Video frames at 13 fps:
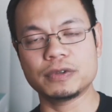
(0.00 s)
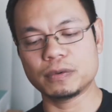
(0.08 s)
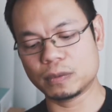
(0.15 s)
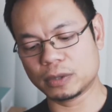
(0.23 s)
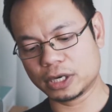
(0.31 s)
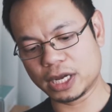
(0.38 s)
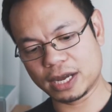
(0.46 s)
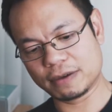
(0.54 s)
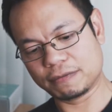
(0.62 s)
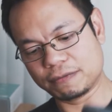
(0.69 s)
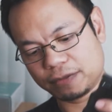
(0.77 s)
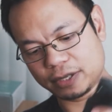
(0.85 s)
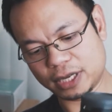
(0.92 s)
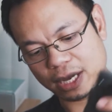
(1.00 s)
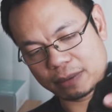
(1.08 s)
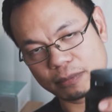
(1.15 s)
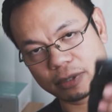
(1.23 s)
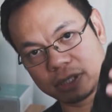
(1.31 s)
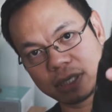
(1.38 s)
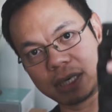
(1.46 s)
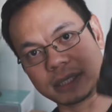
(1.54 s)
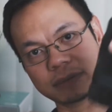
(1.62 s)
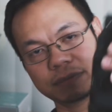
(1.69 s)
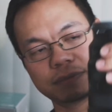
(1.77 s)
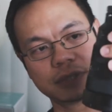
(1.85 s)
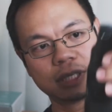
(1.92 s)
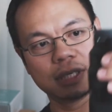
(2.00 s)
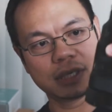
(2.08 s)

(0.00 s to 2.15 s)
If you were to have the camera kind of